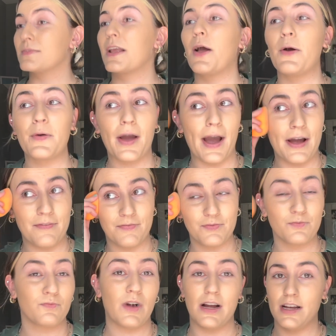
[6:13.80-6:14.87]
Okay,
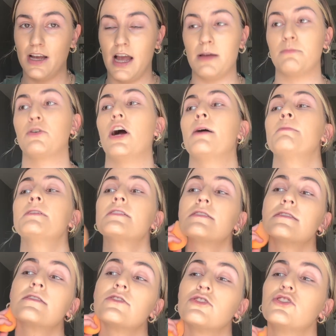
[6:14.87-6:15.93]
but I
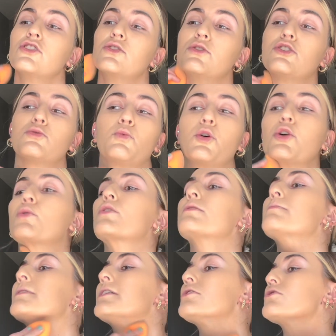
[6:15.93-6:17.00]
promise, just work with
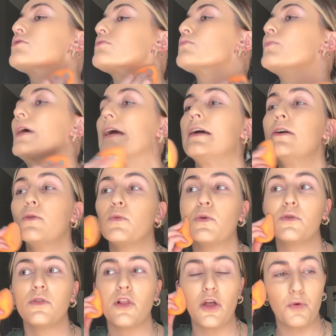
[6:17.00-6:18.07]
me. Just wait.
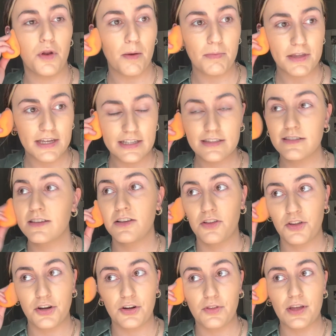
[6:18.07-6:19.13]
We'll load up the
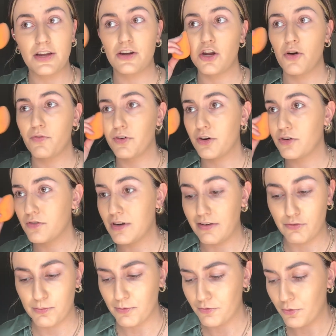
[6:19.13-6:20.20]
concealer like
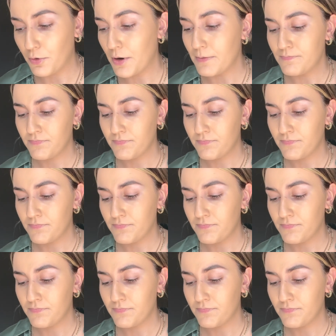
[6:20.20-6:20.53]
never before.